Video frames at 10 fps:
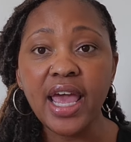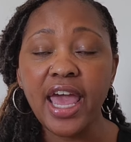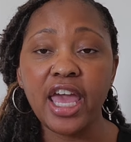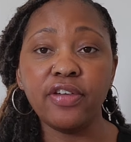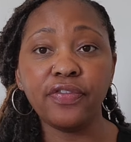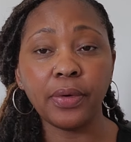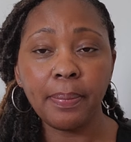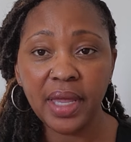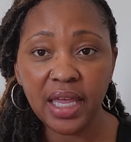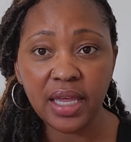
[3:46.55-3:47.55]
And for
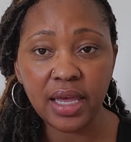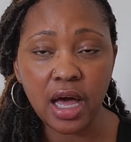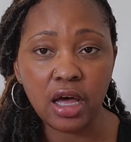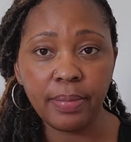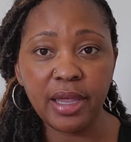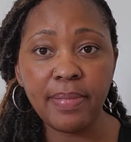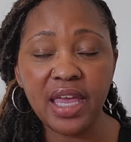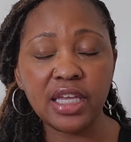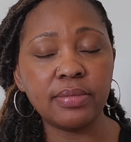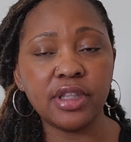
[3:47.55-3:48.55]
me, it
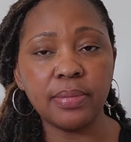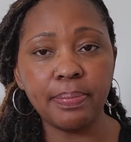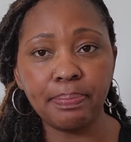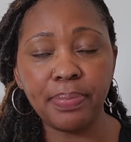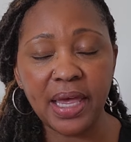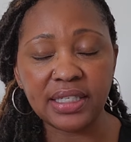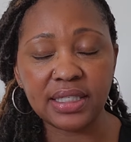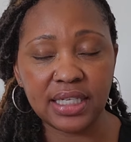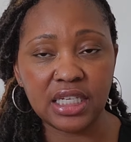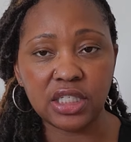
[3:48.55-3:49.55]
made the best
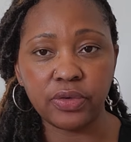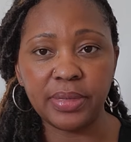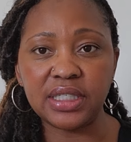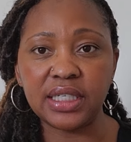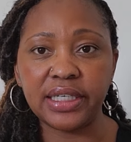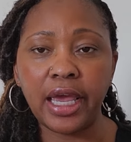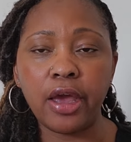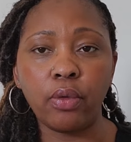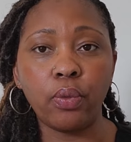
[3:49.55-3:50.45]
sense for me to get